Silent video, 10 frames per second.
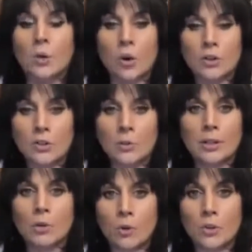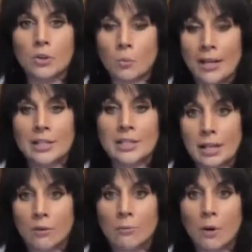who are doing Lord of the
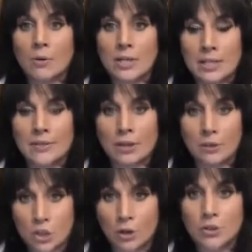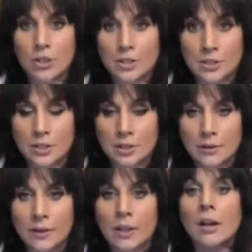Rings ceremonies in their
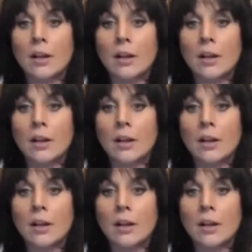churches